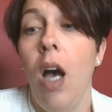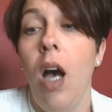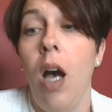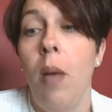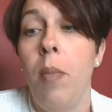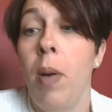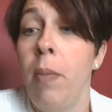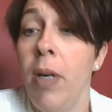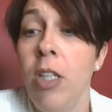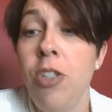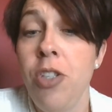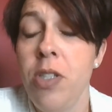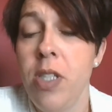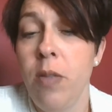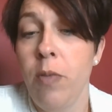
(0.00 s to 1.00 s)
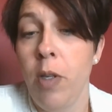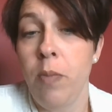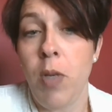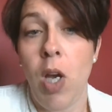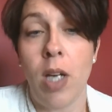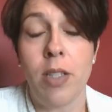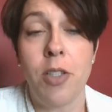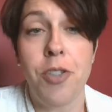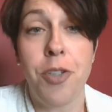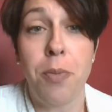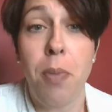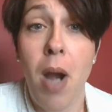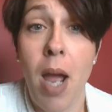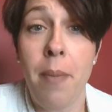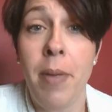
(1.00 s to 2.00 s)
Emergency room doctors, your
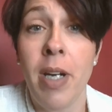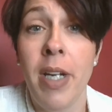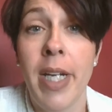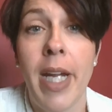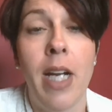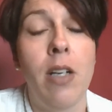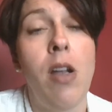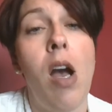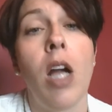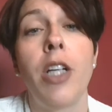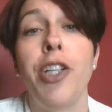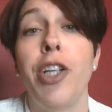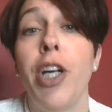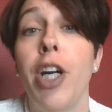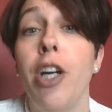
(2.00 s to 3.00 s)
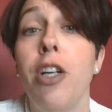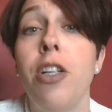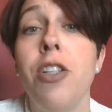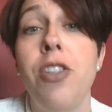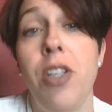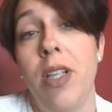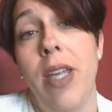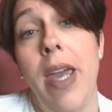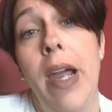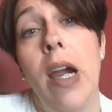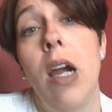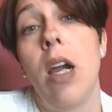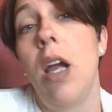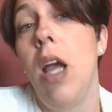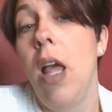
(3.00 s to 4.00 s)
primary care doctor, urgent
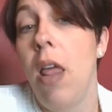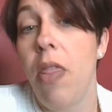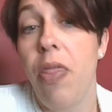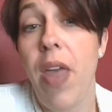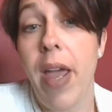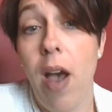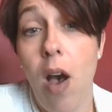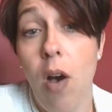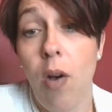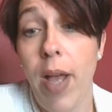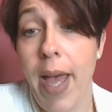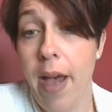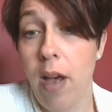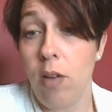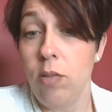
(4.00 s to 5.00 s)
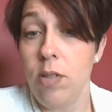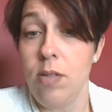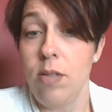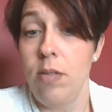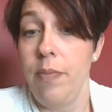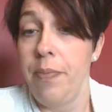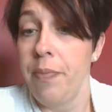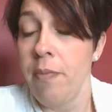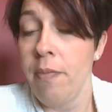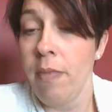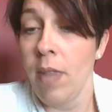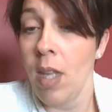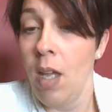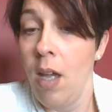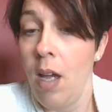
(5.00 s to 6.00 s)
care, they all count.
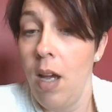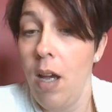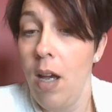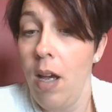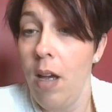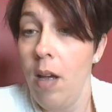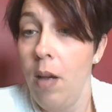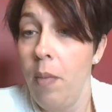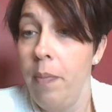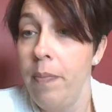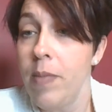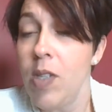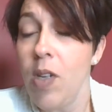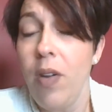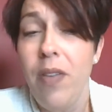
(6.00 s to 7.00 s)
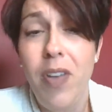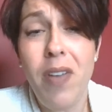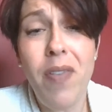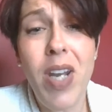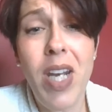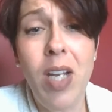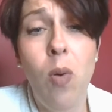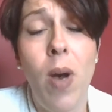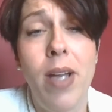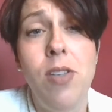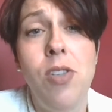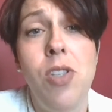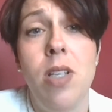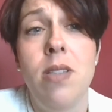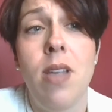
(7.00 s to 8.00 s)
So if you have any
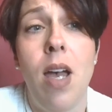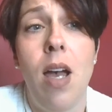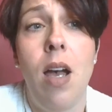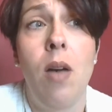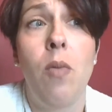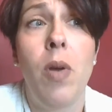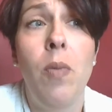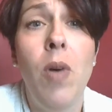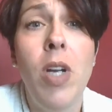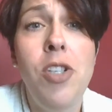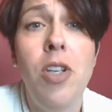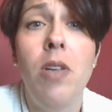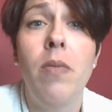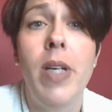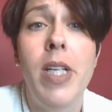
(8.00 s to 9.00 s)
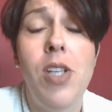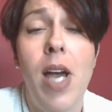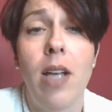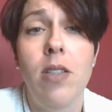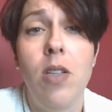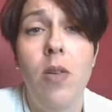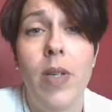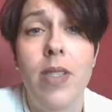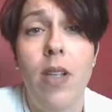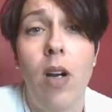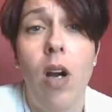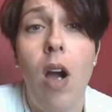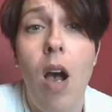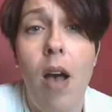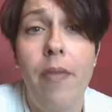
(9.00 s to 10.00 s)
questions, we want you to reach out to us at
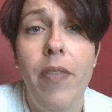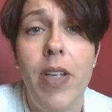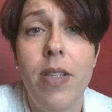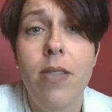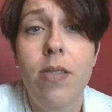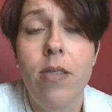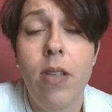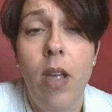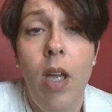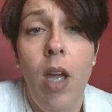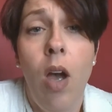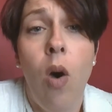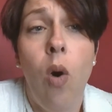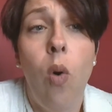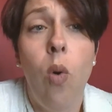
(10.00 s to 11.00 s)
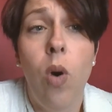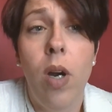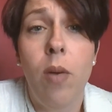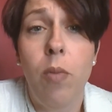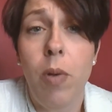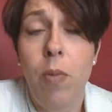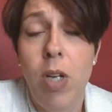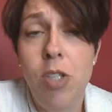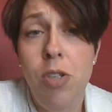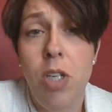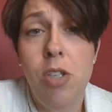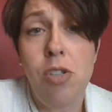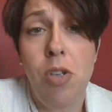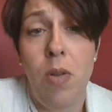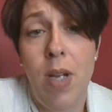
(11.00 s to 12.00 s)
our office, or we want you to
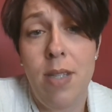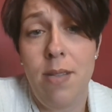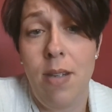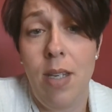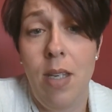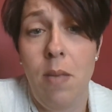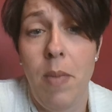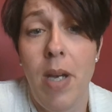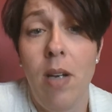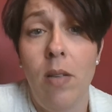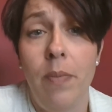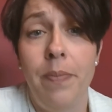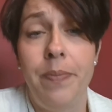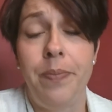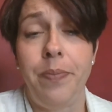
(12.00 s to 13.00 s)
shoot us an email.